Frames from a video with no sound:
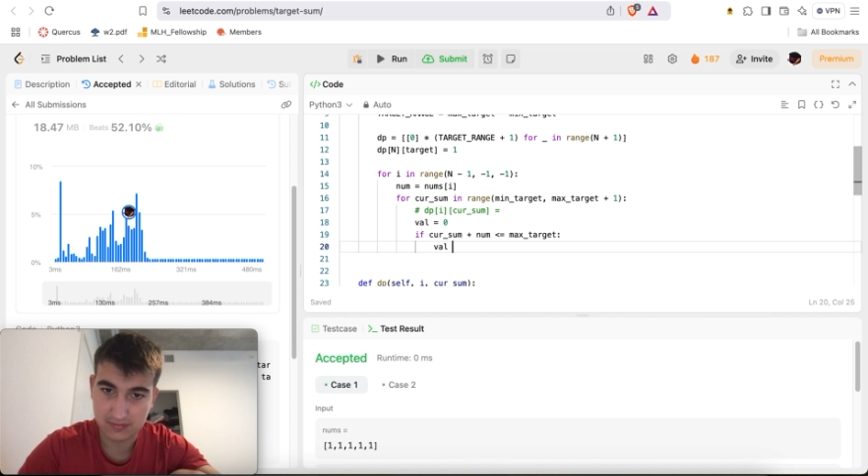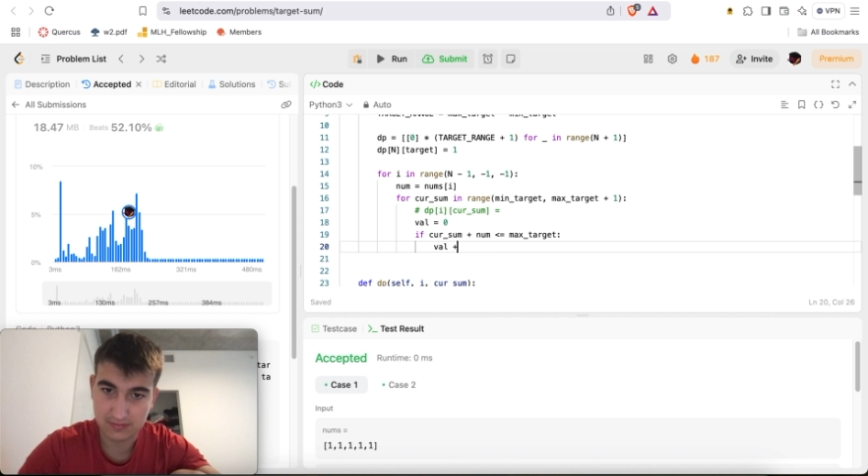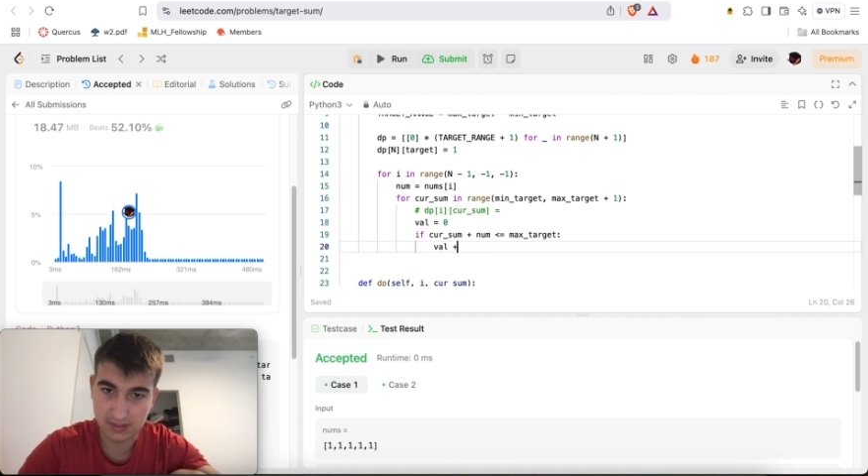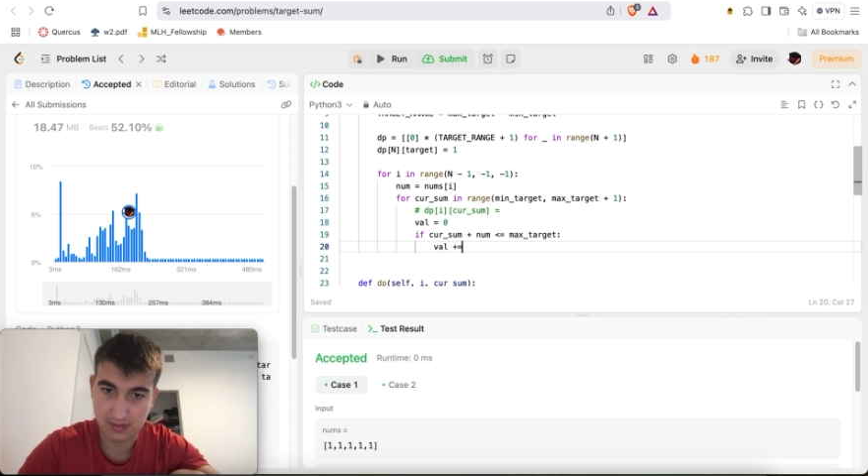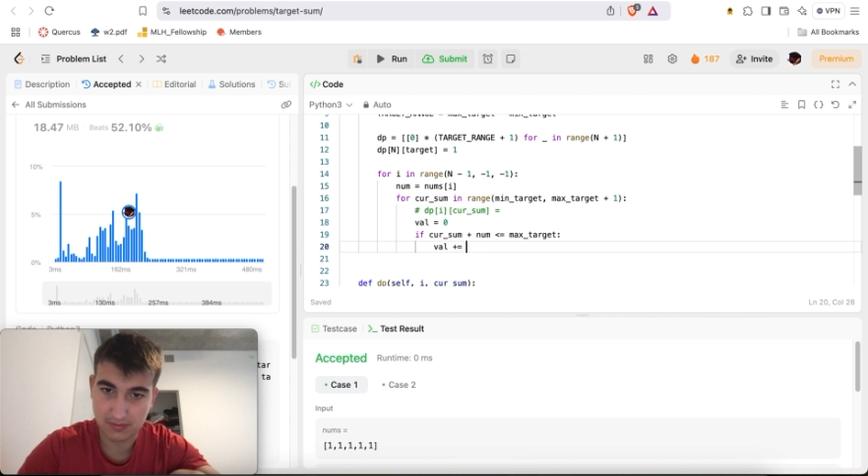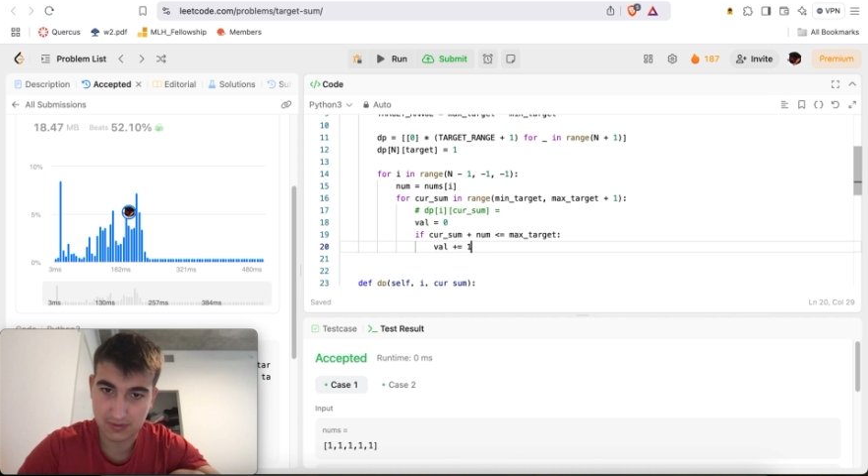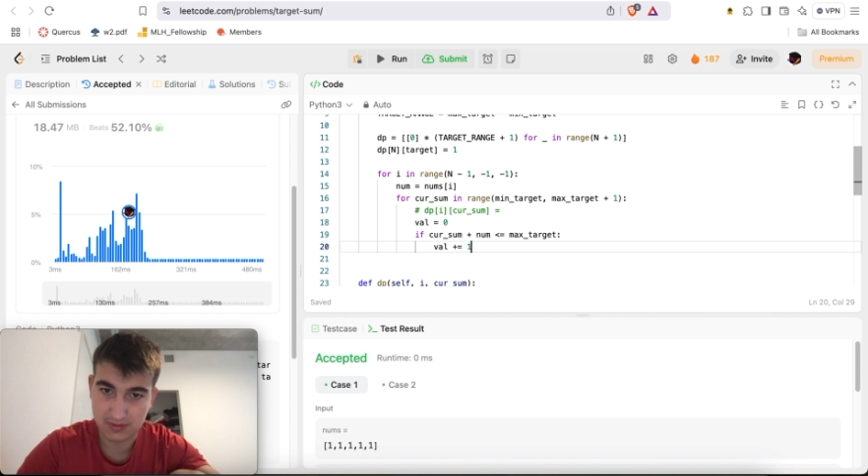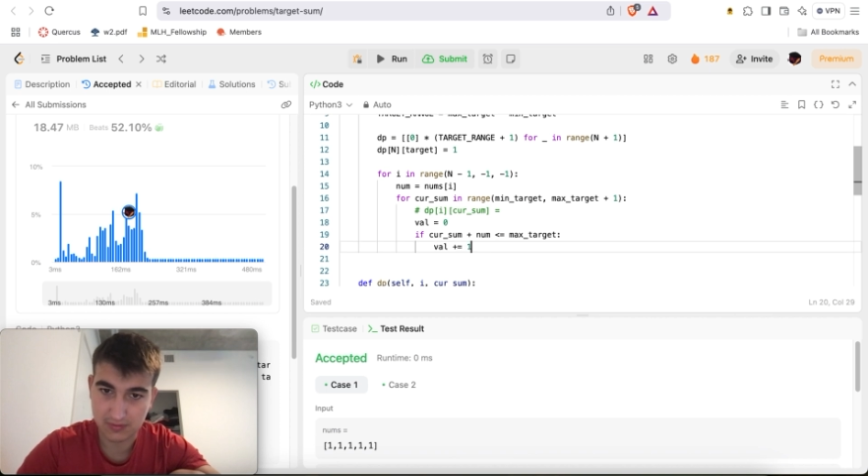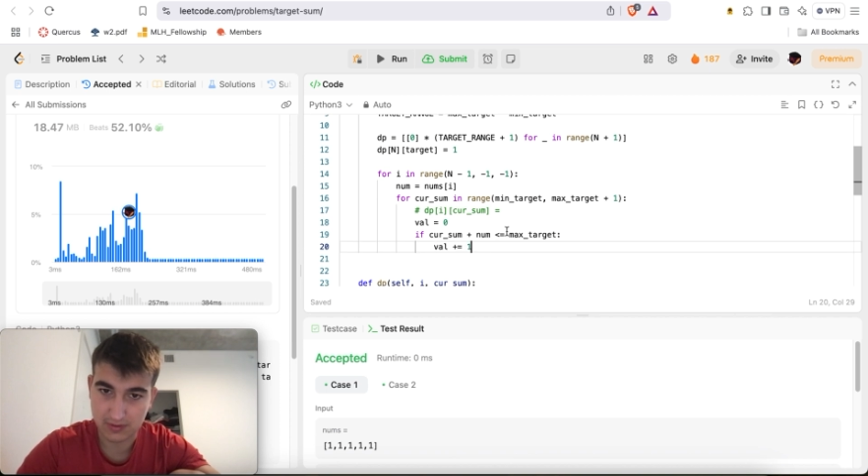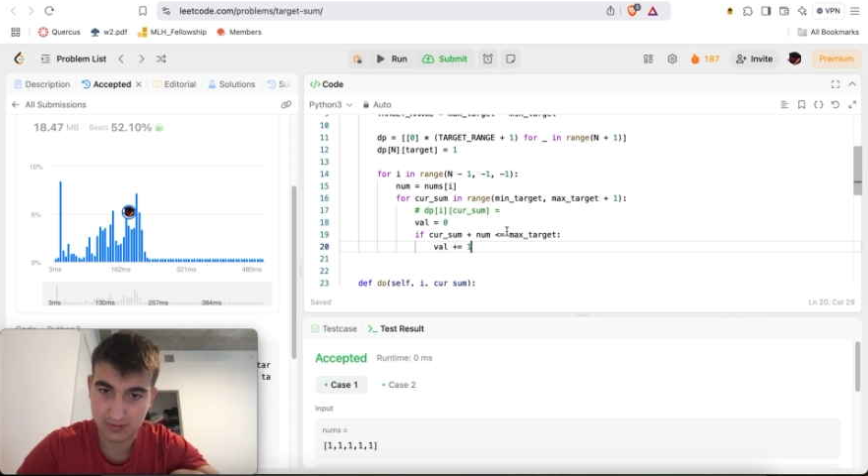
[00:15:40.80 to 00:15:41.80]
val
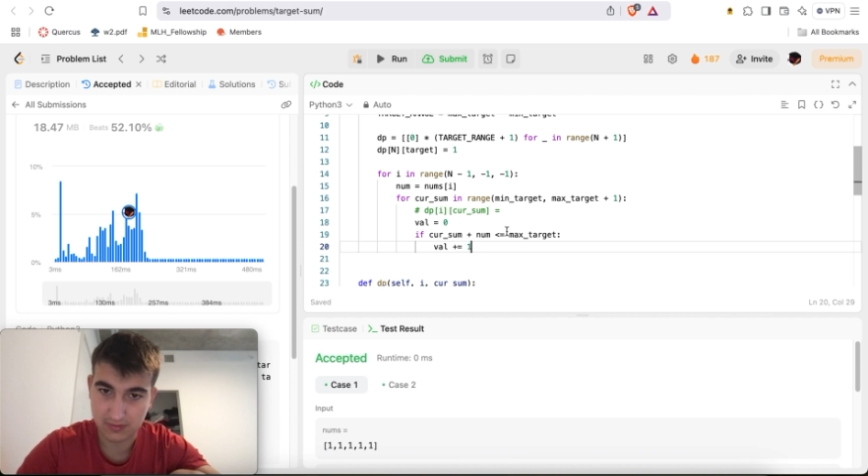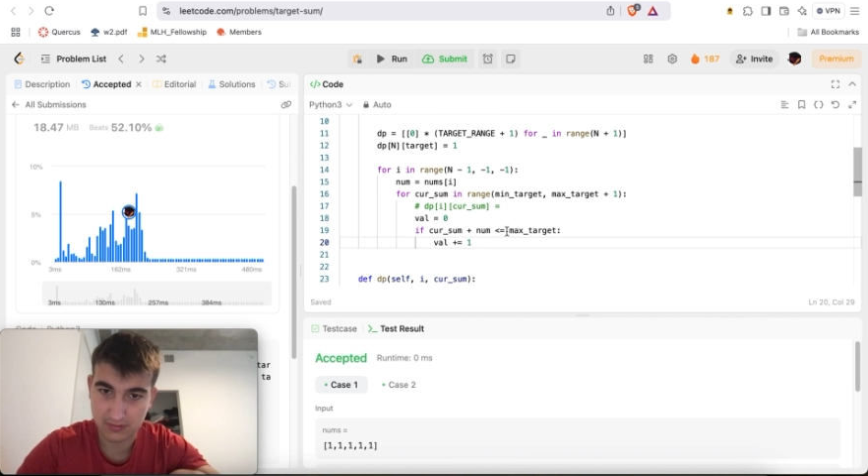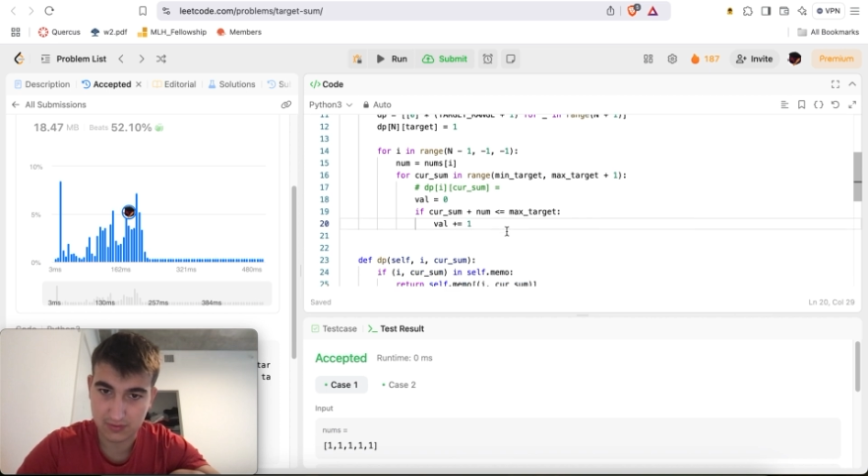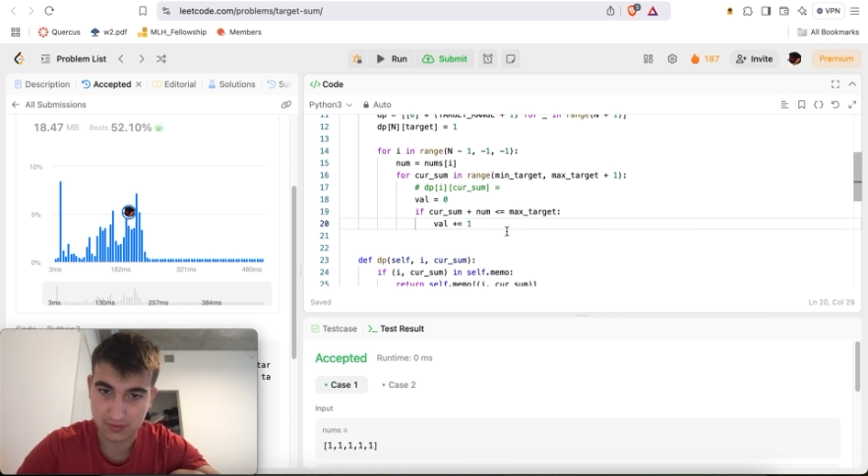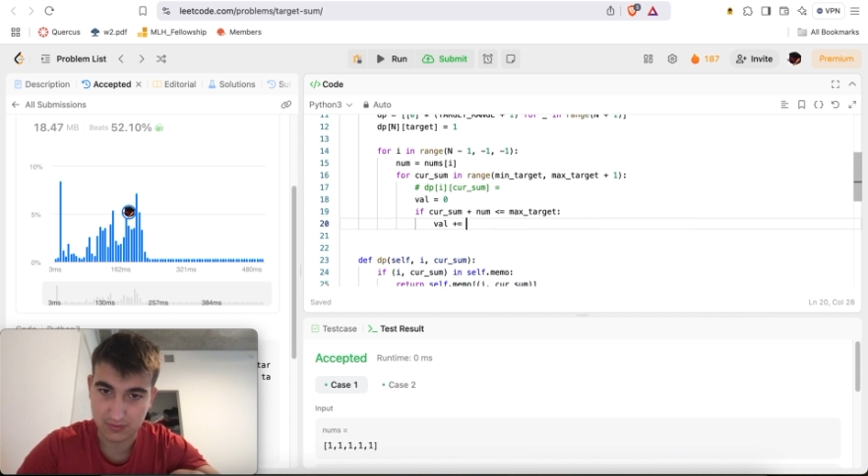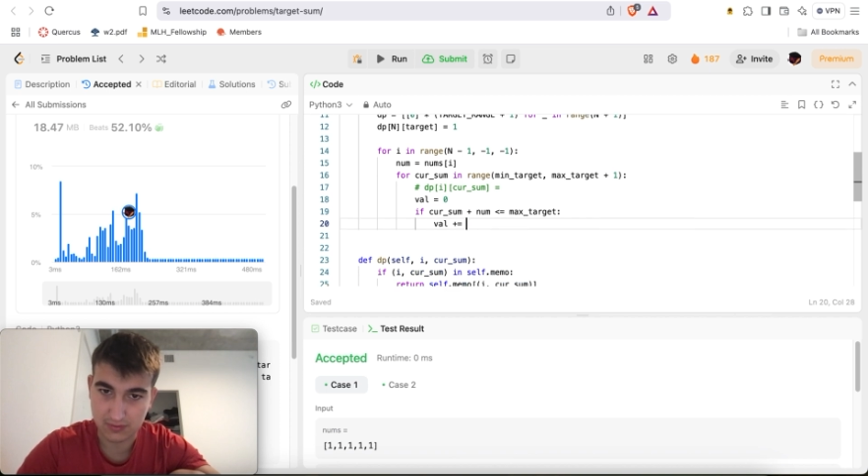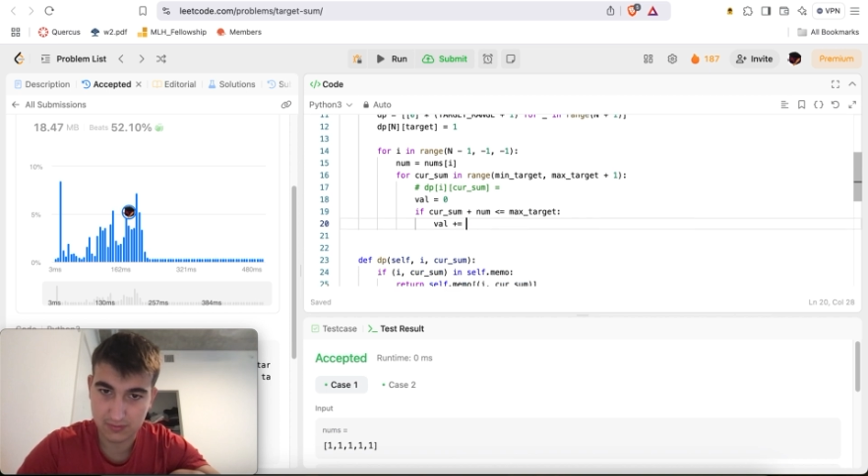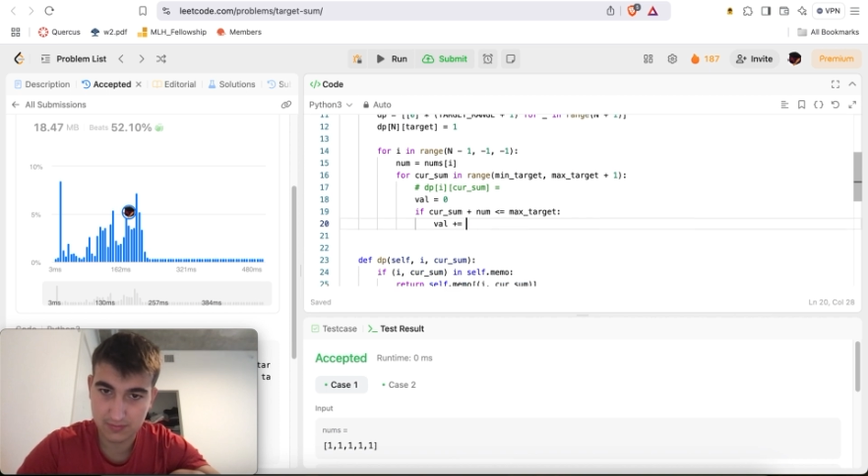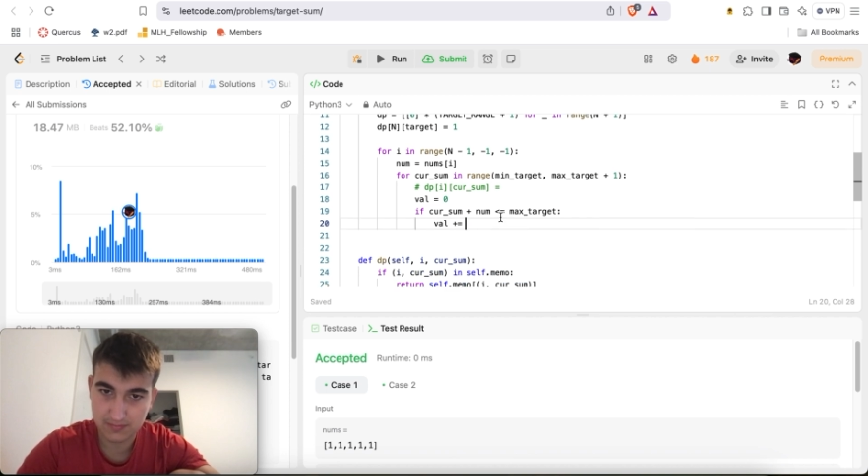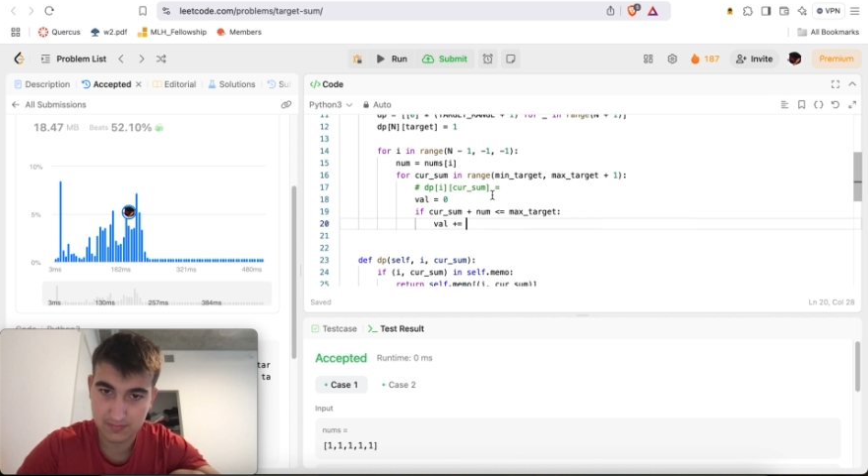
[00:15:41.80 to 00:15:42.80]
plus or equal to